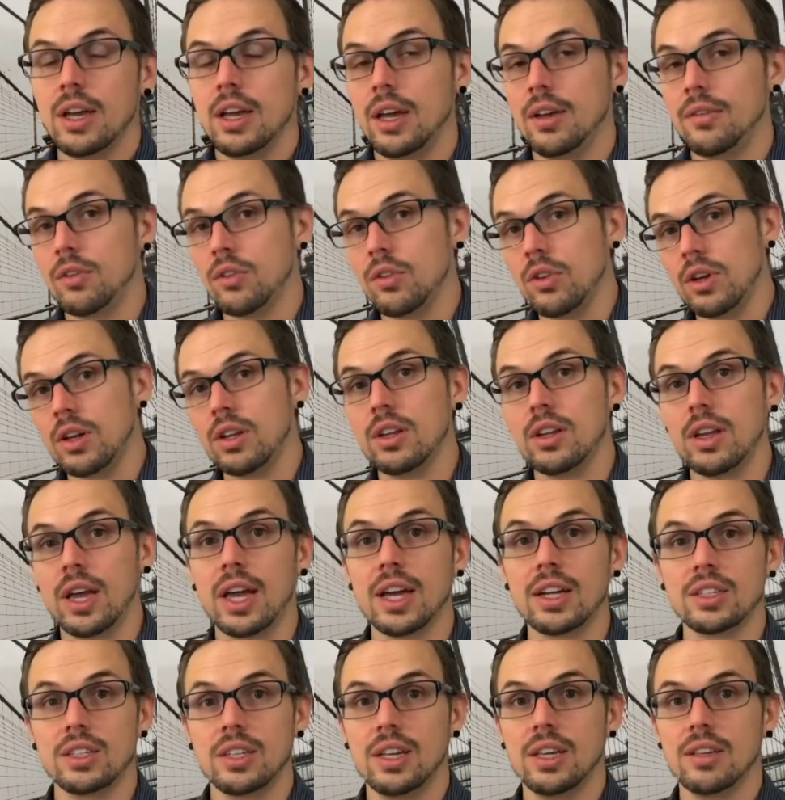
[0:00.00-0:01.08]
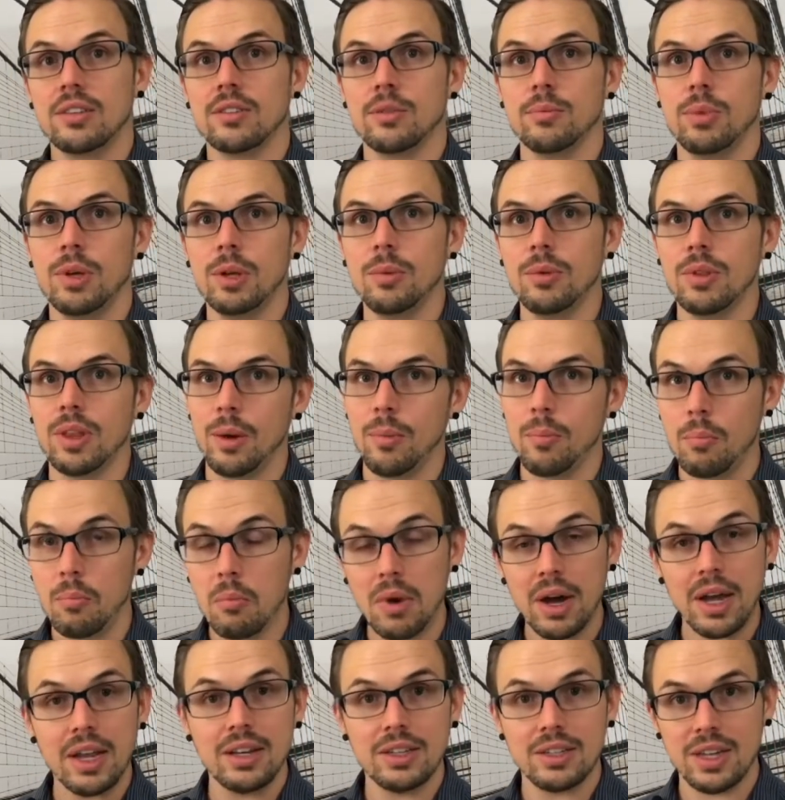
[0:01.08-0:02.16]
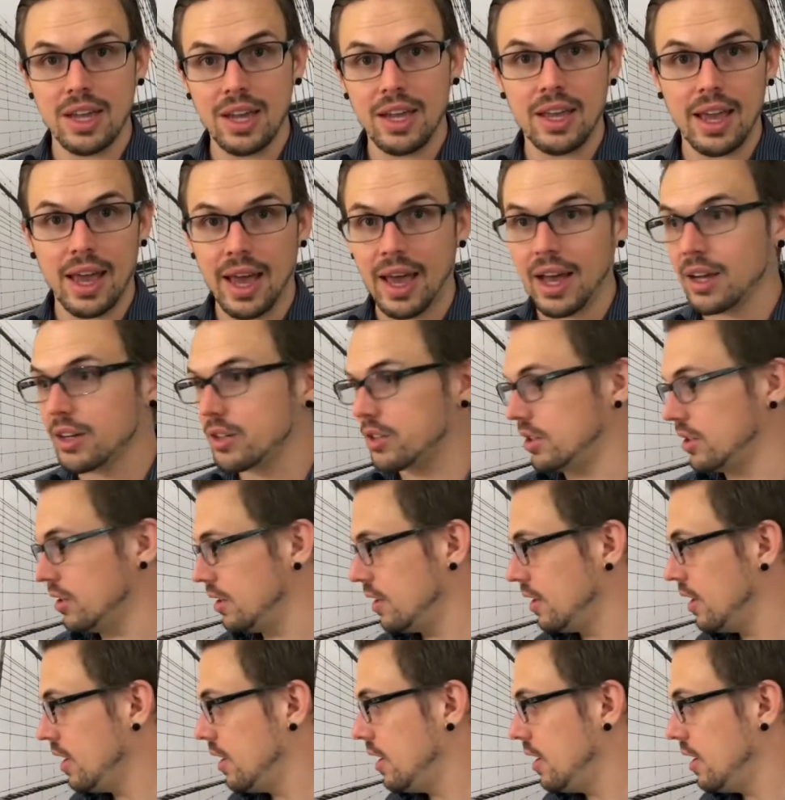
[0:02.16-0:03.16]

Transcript: If you're looking to actually get some people that might take action,